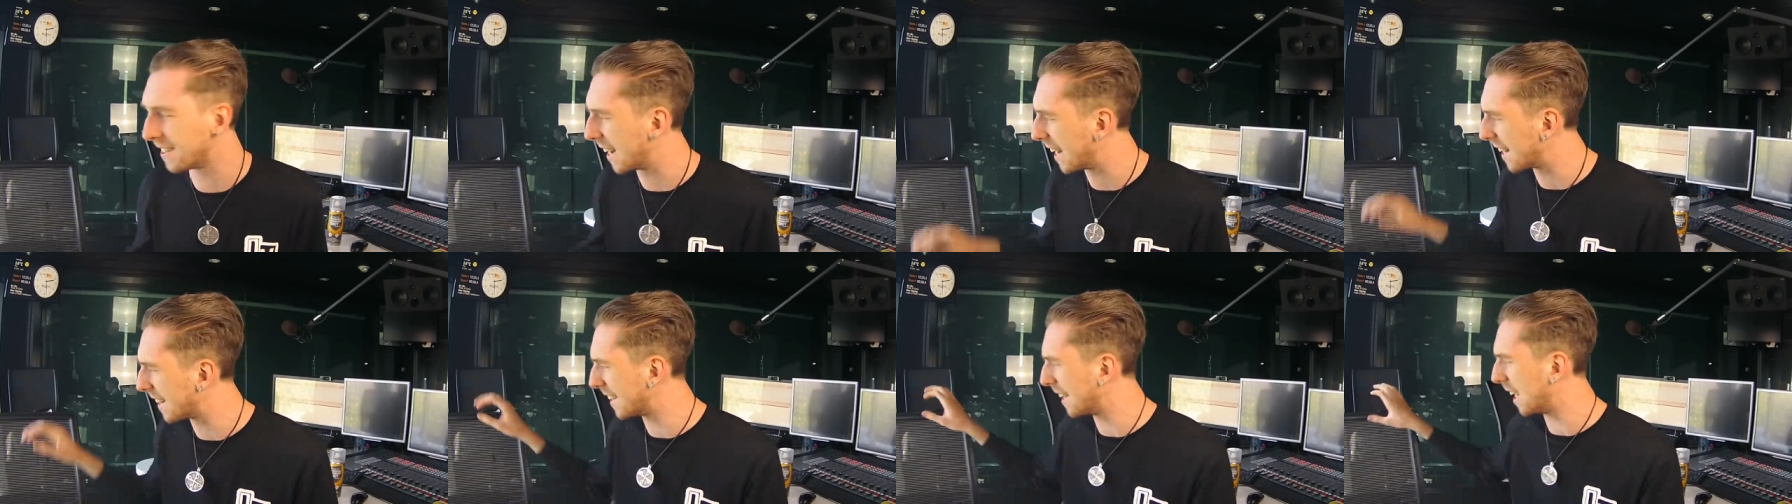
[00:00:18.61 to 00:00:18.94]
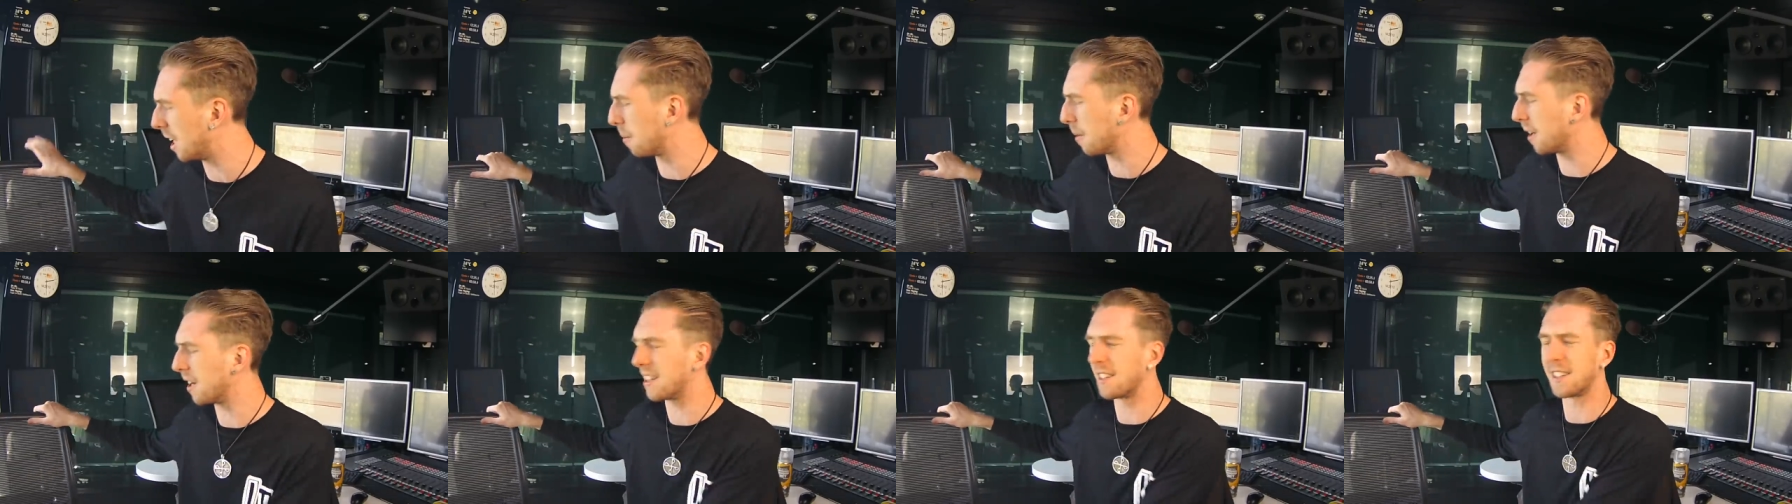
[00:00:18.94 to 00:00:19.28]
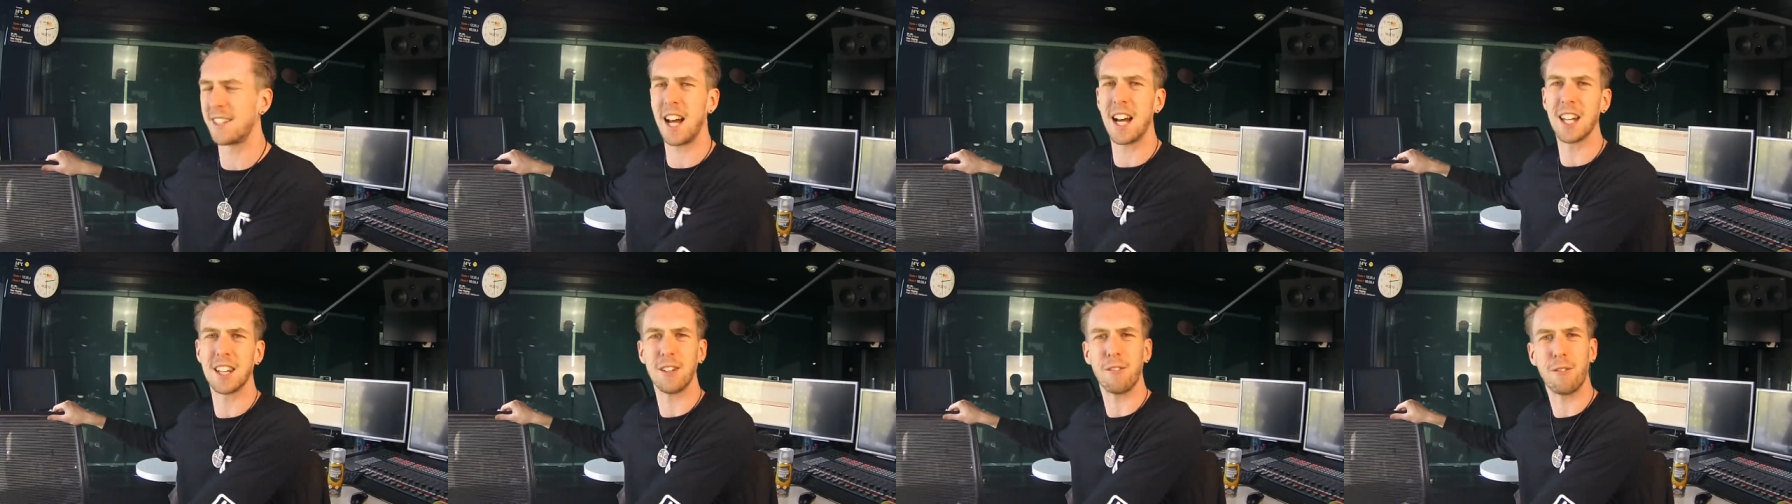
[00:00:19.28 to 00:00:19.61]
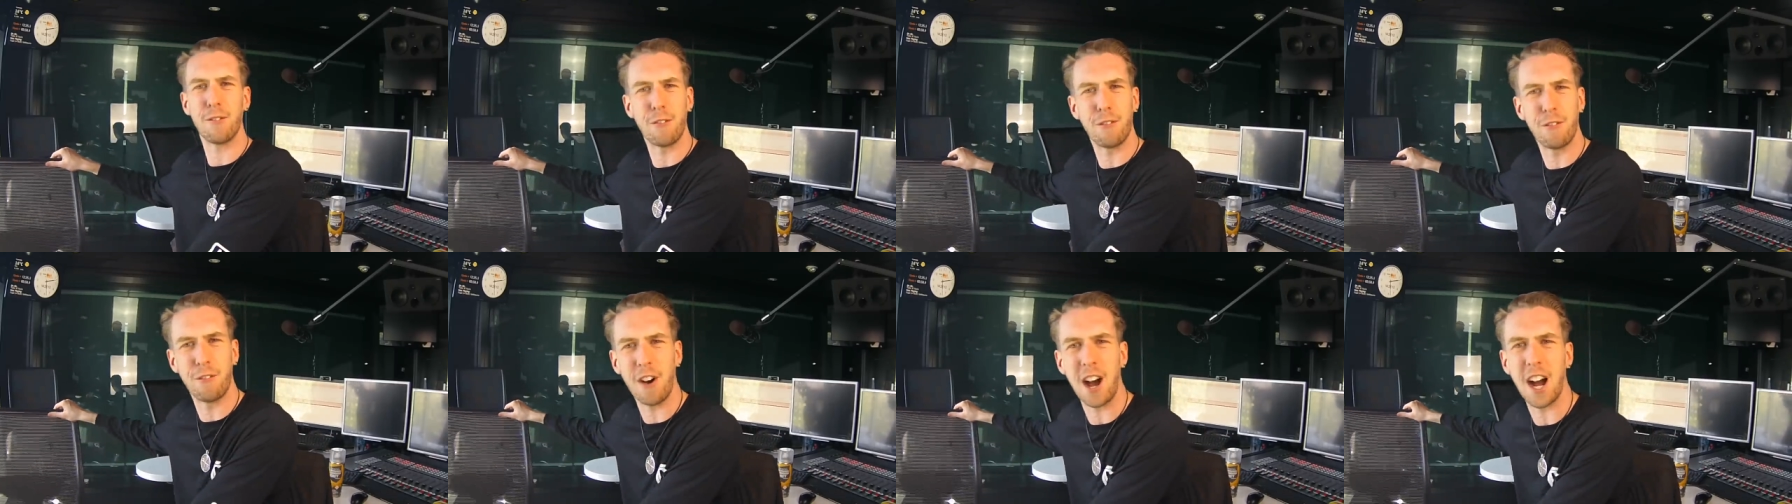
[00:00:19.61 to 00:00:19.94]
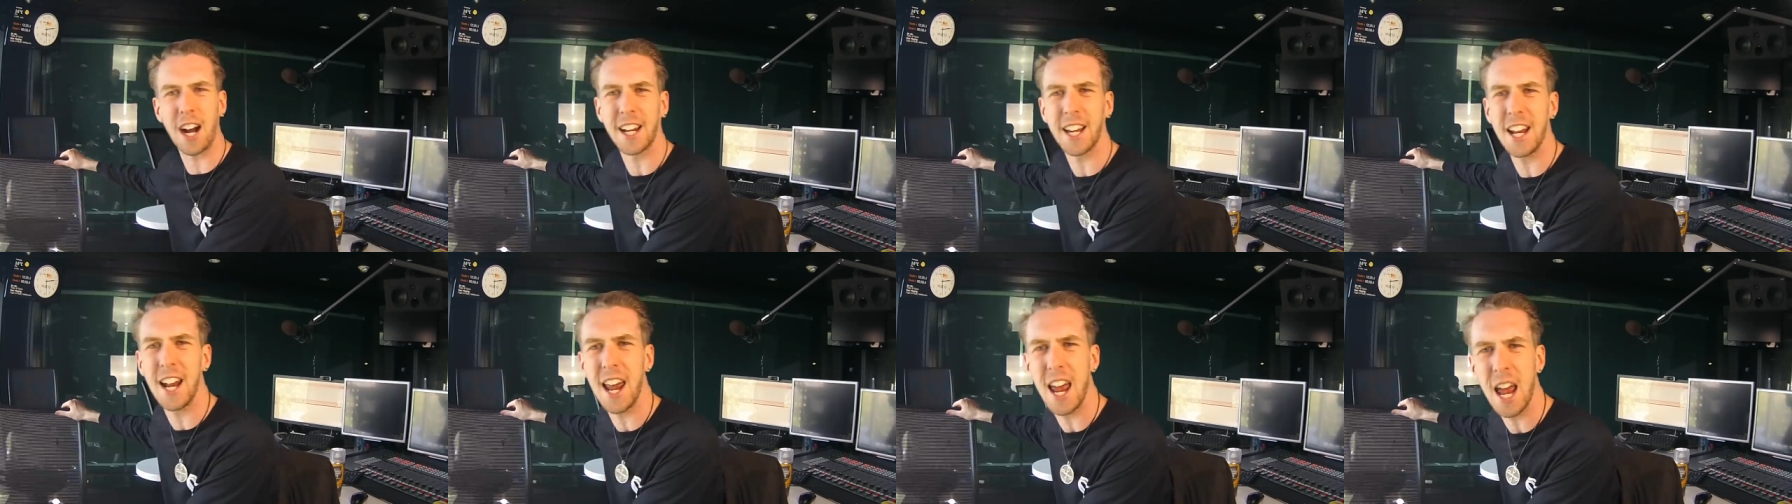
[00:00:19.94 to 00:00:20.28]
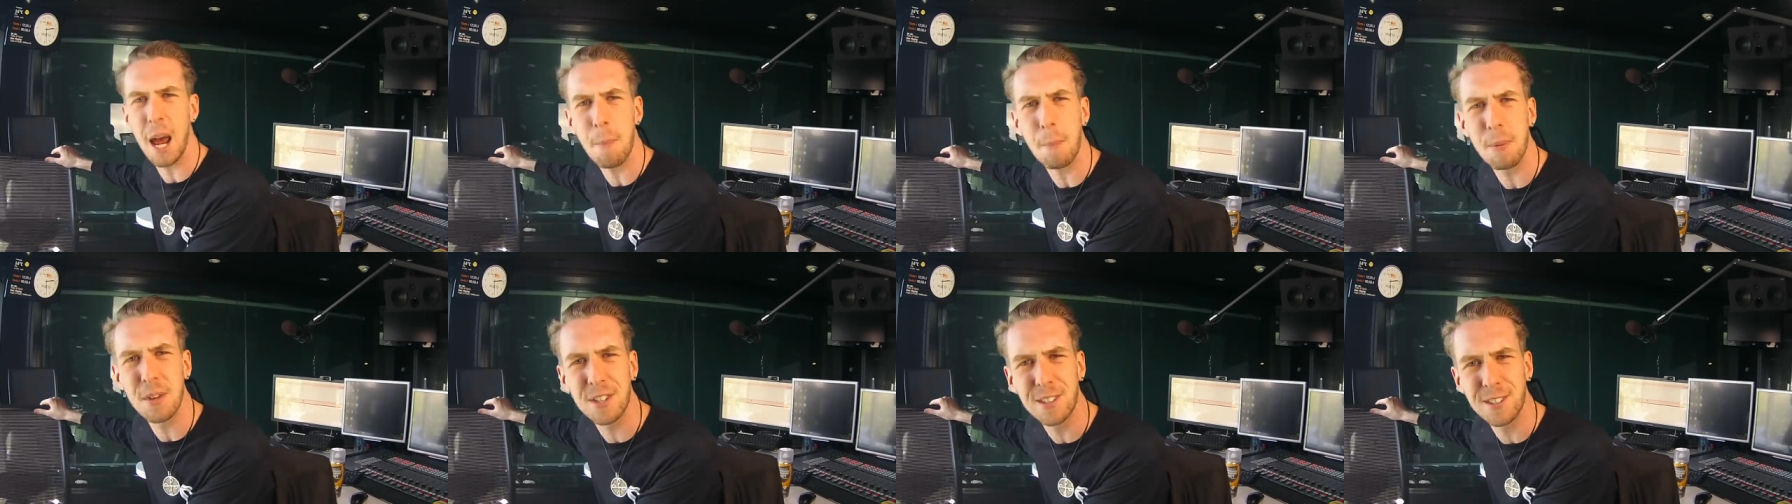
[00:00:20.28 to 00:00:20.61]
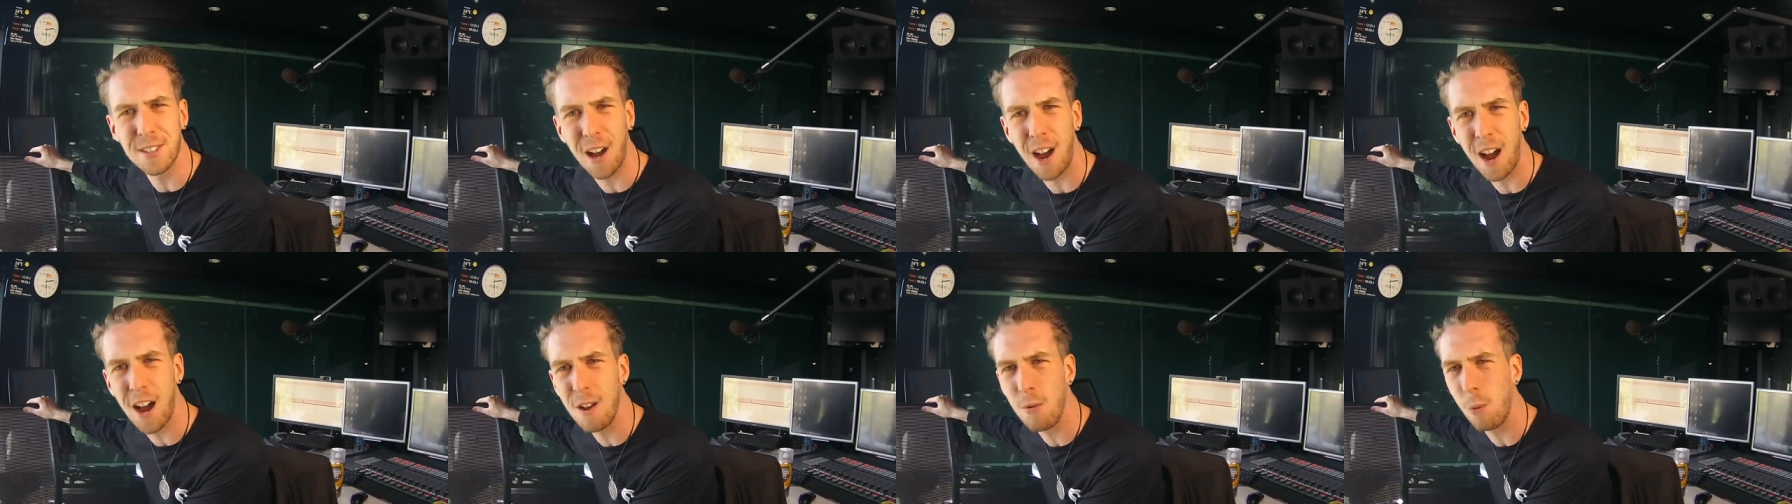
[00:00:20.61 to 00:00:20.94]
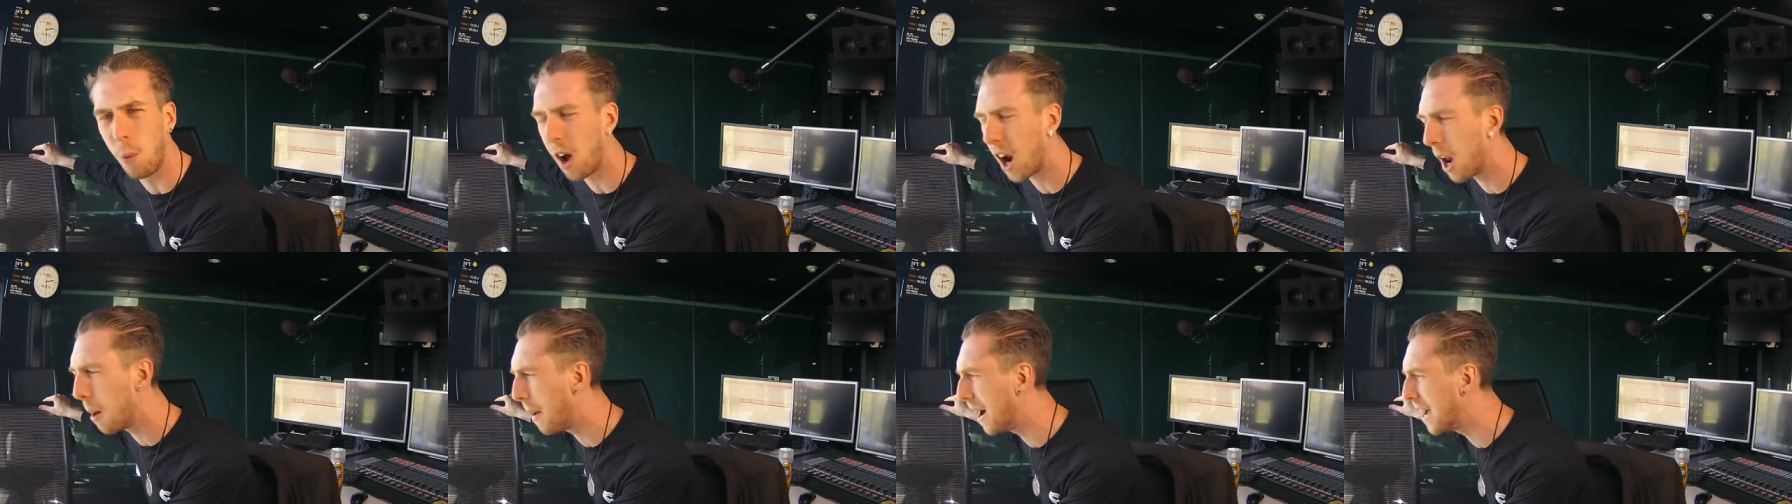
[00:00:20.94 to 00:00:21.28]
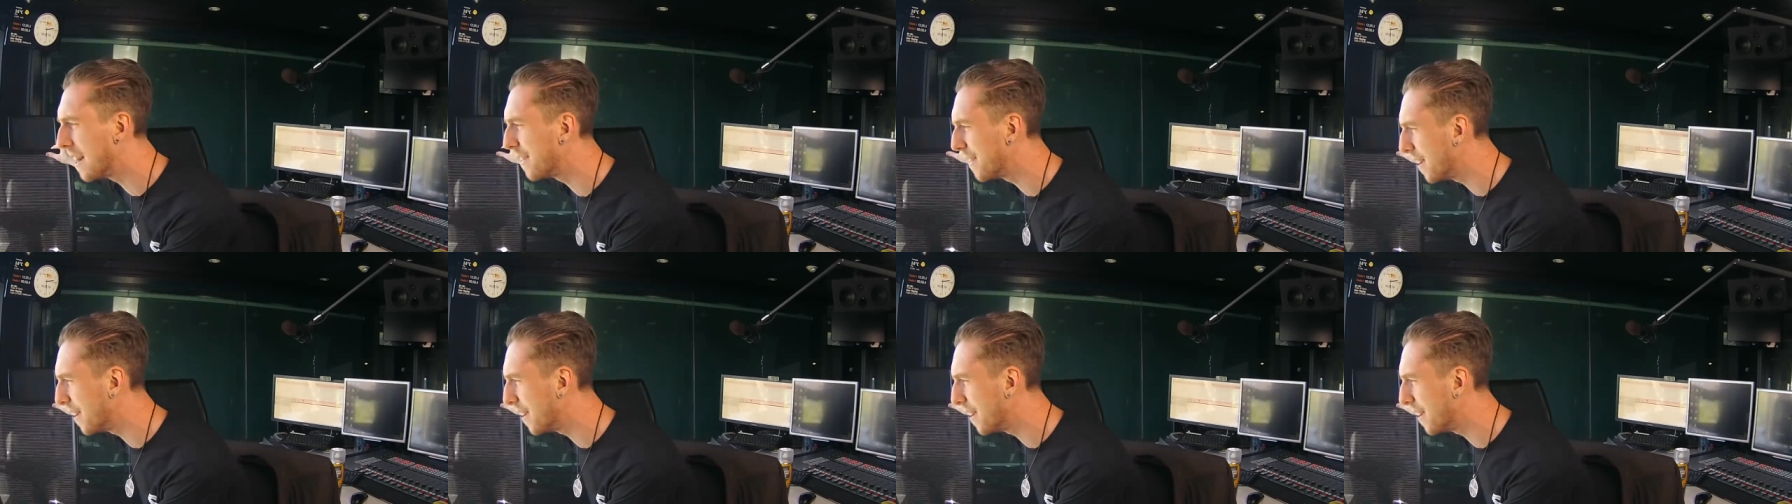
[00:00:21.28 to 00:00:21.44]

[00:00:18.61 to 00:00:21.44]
that's how I'm going to start the fucking episode. What am I